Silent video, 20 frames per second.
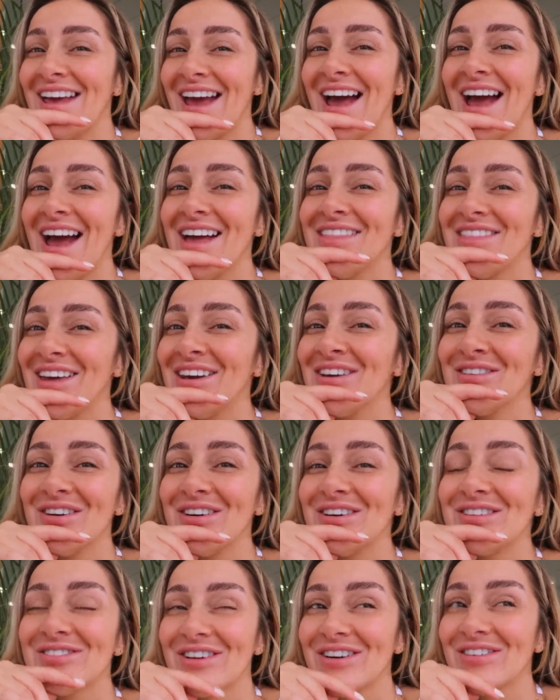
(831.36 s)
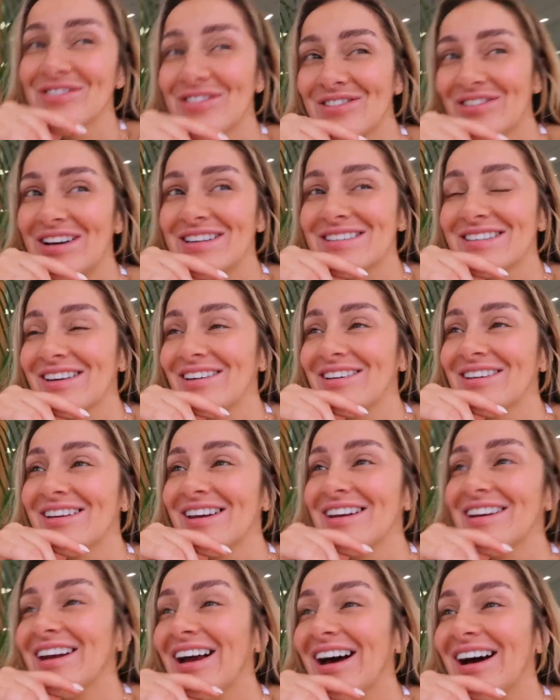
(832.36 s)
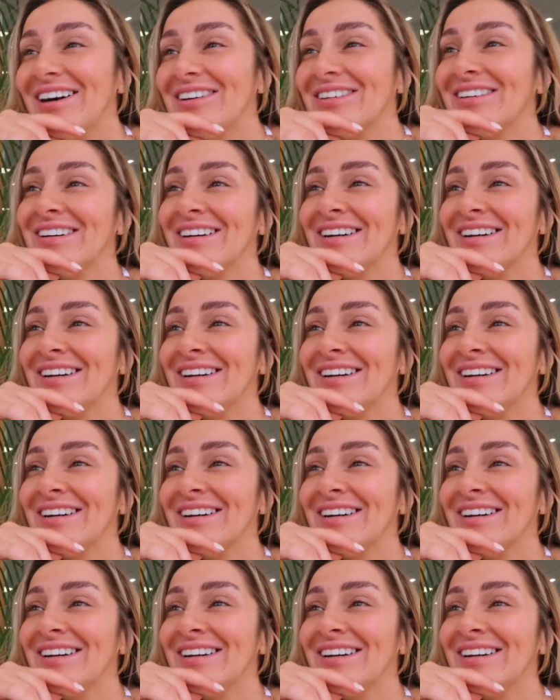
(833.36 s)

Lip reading: Yeah, then I won't drink for the rest of the holiday now.